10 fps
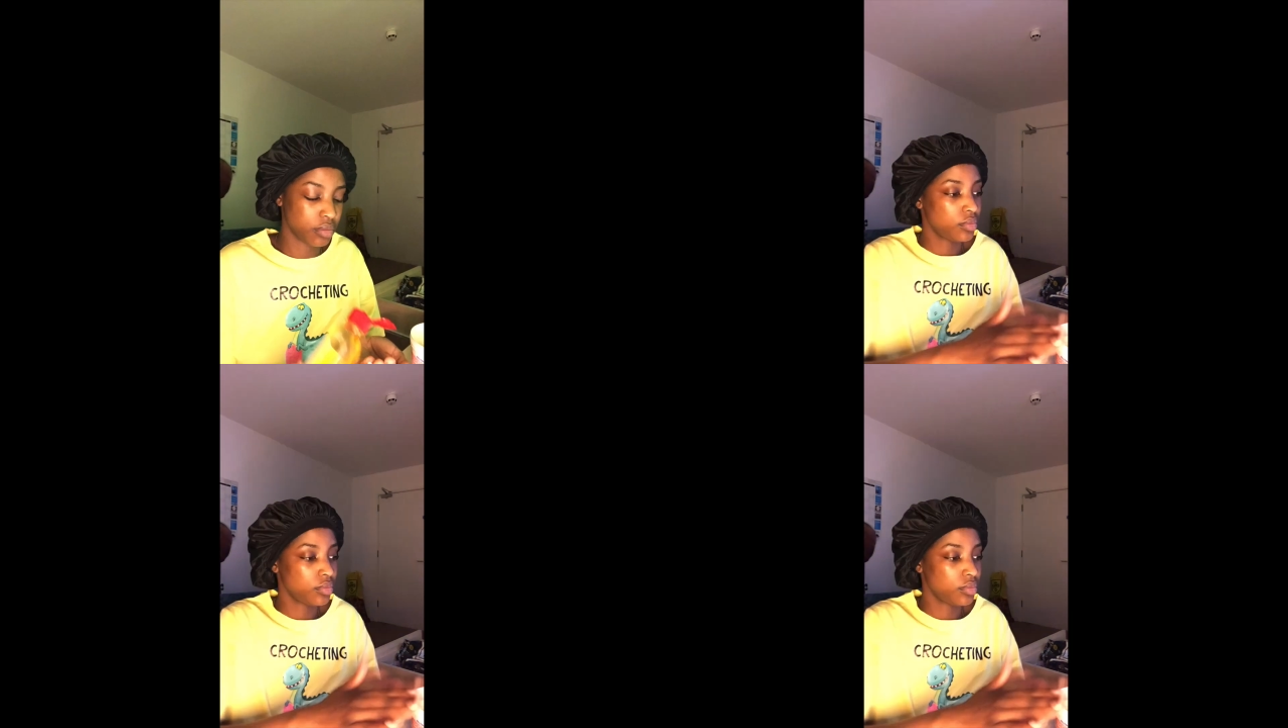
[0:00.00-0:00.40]

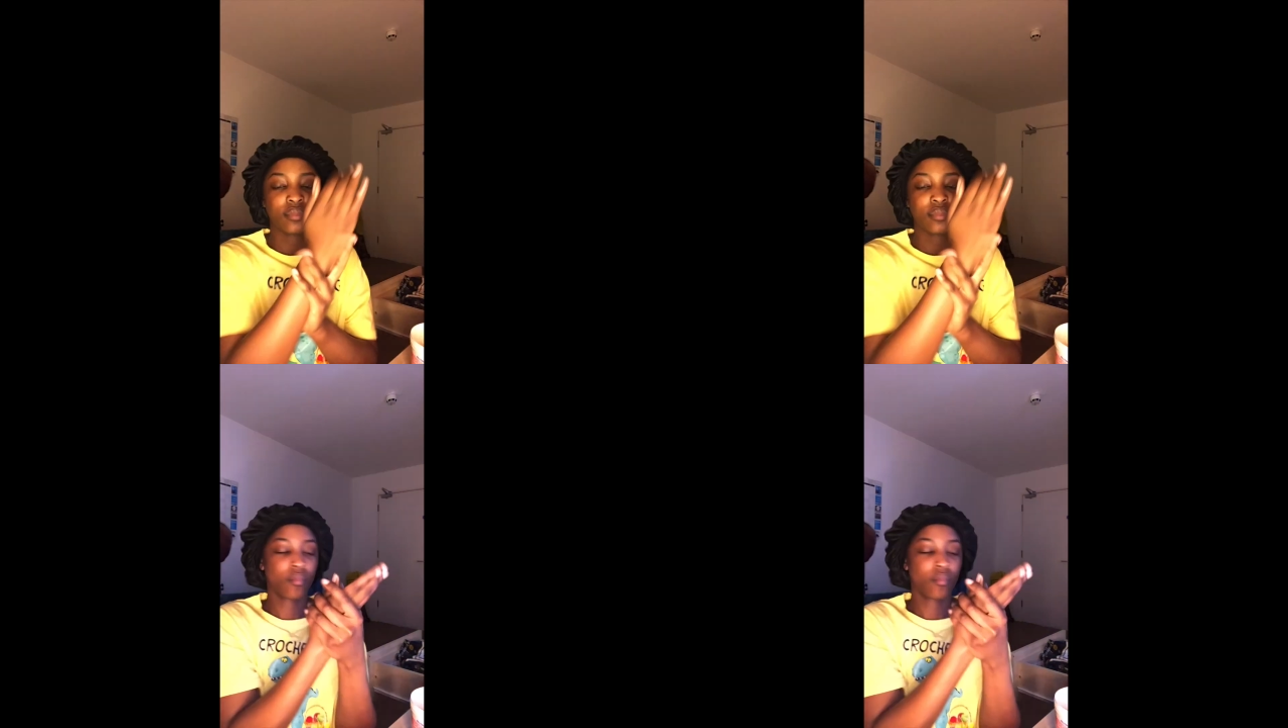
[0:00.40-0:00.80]
I
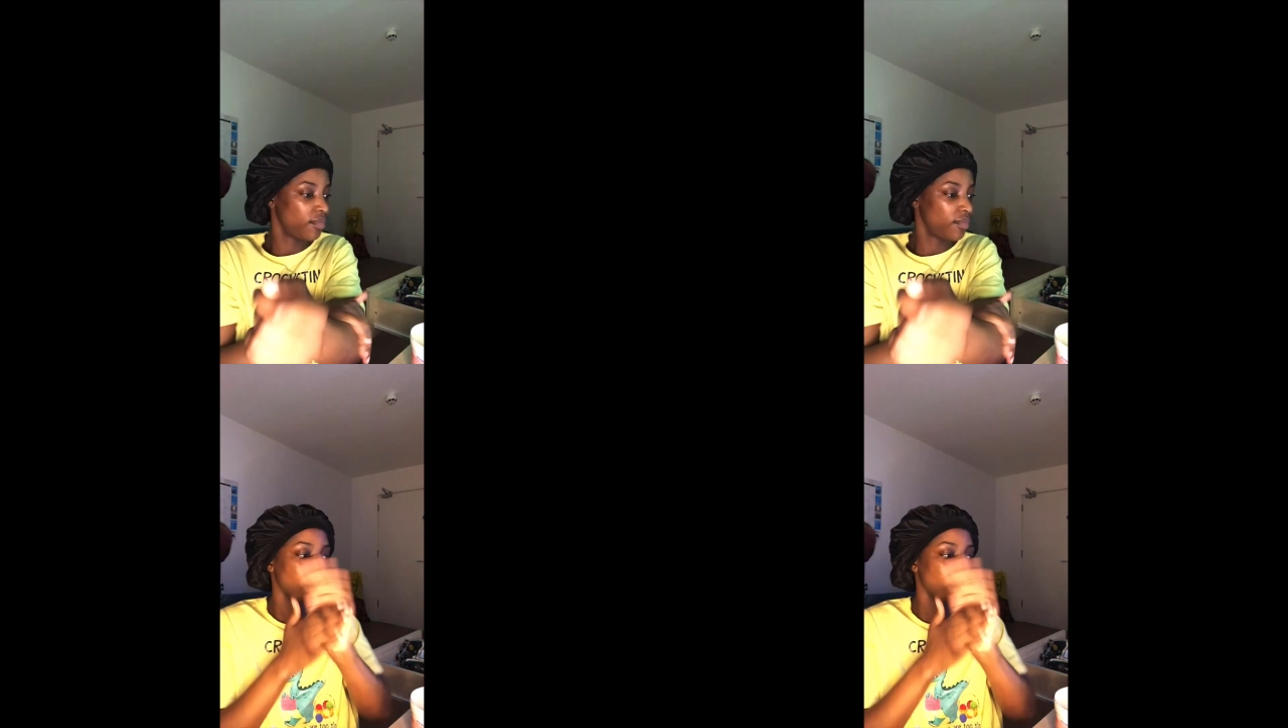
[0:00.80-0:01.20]
know I
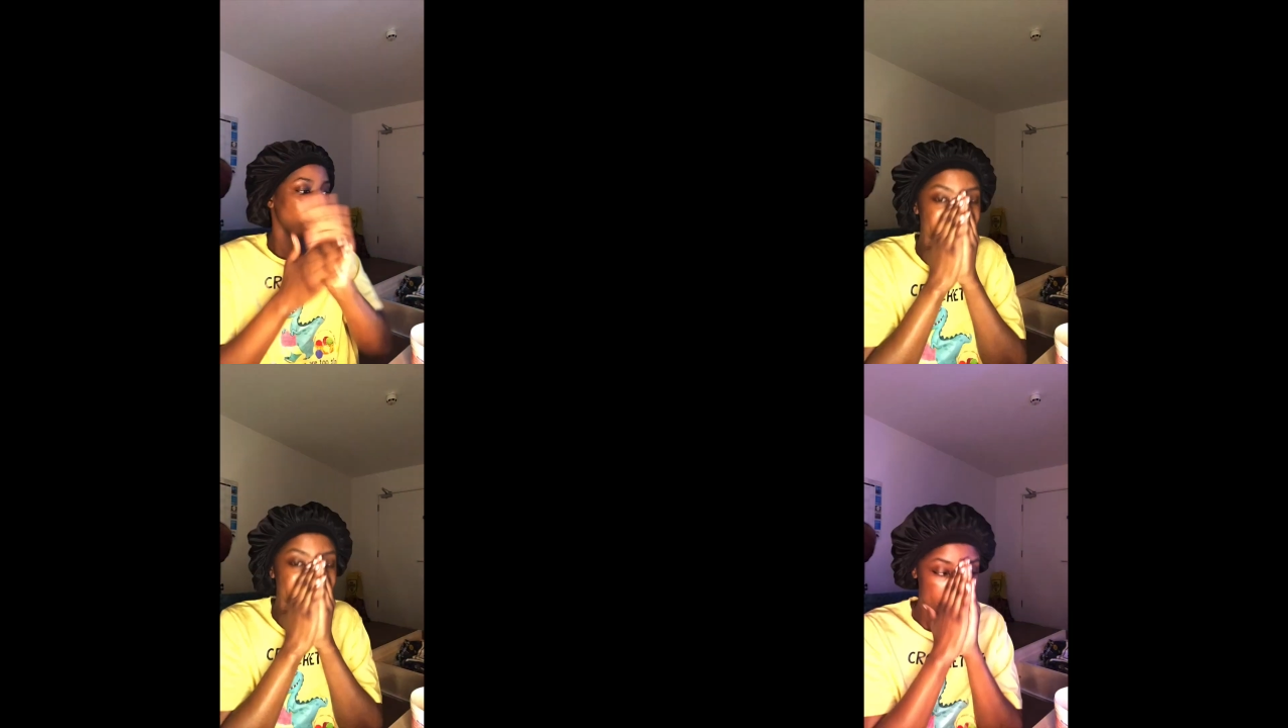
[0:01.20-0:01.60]
never
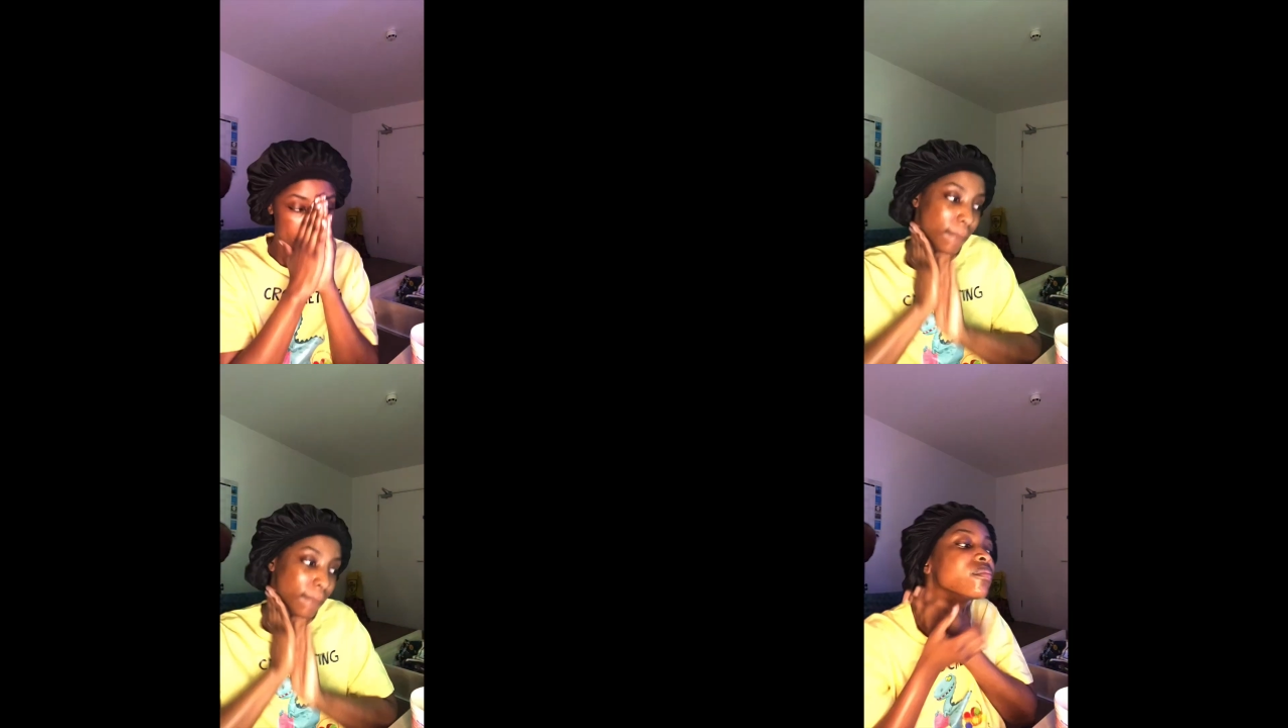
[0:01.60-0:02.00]
go
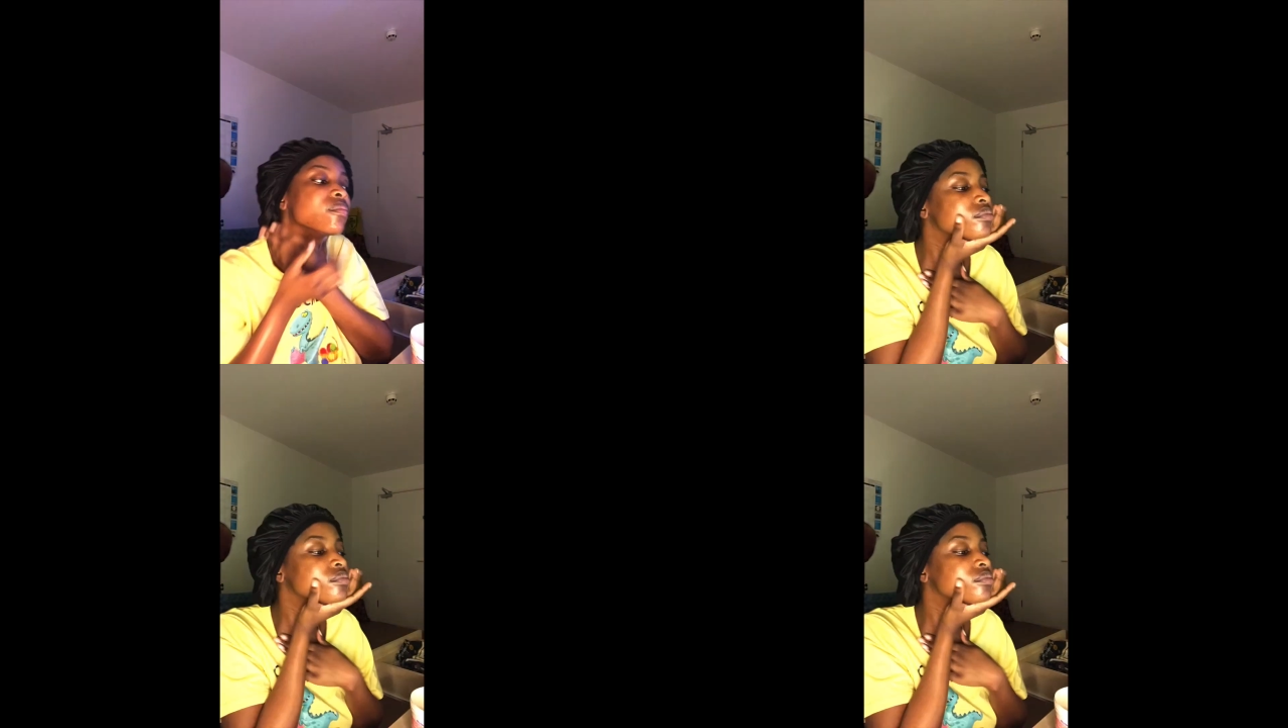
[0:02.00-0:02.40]

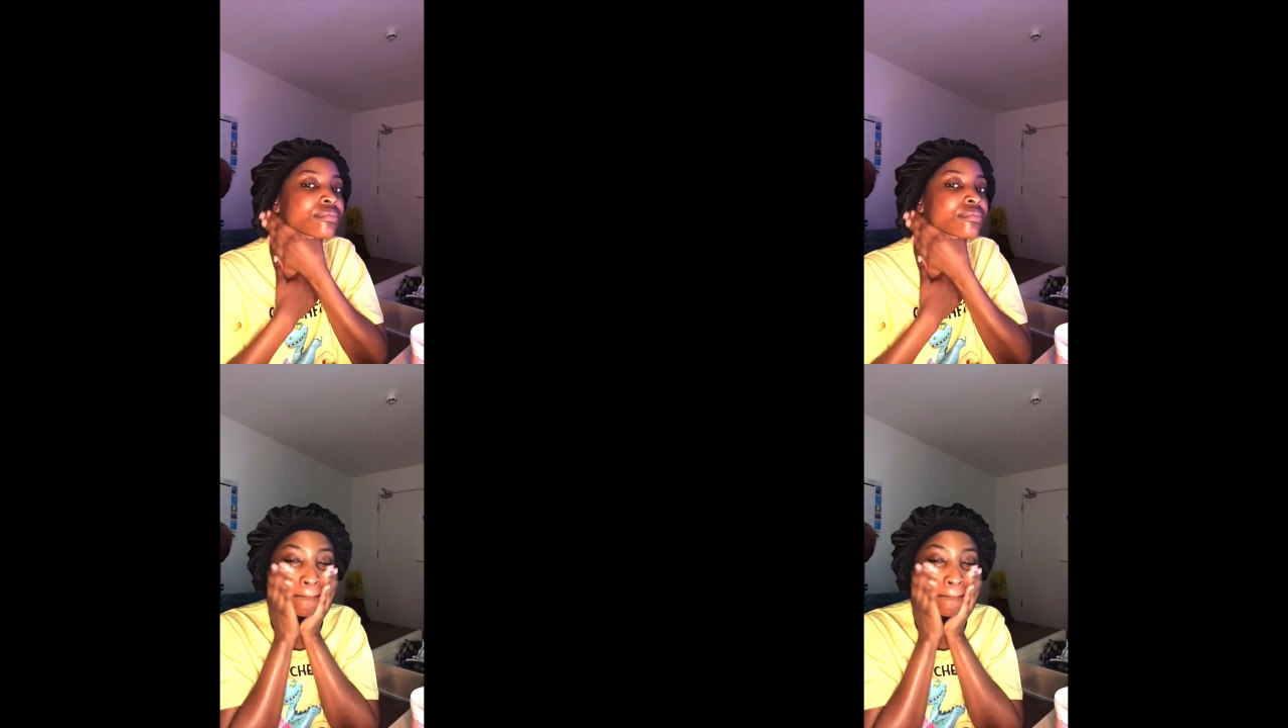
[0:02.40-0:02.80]
according
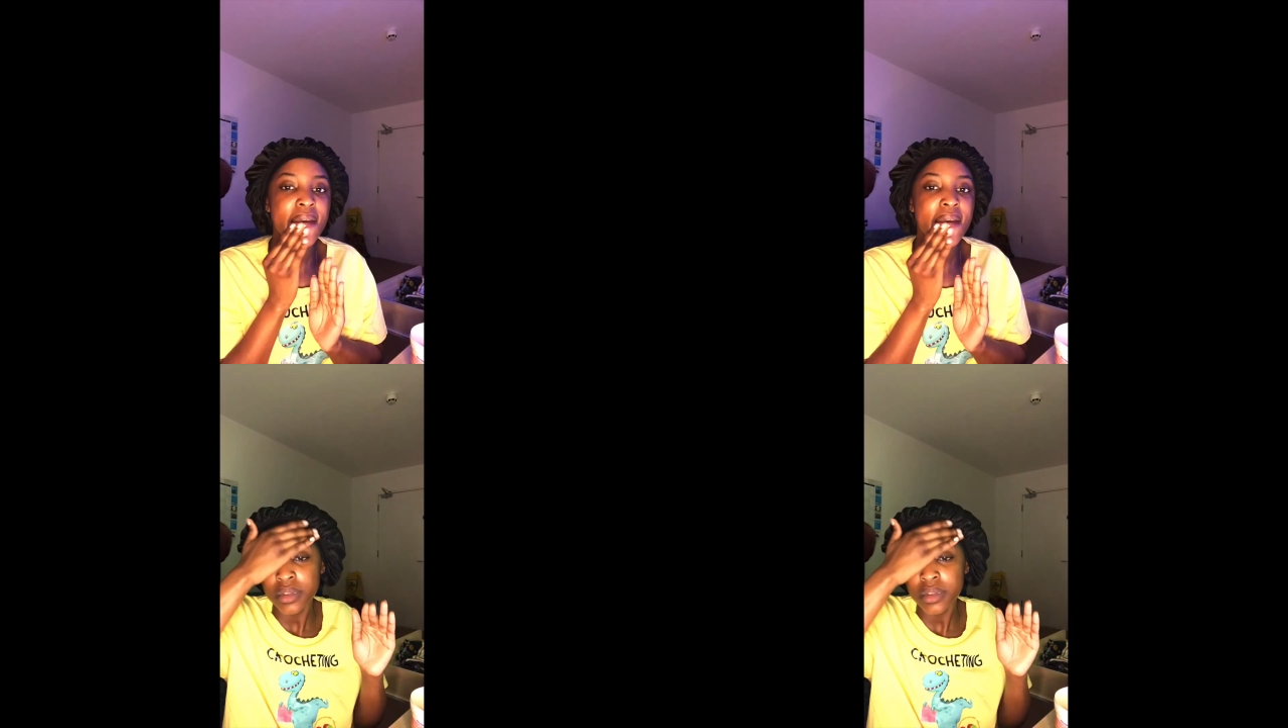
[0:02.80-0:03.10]
to plan.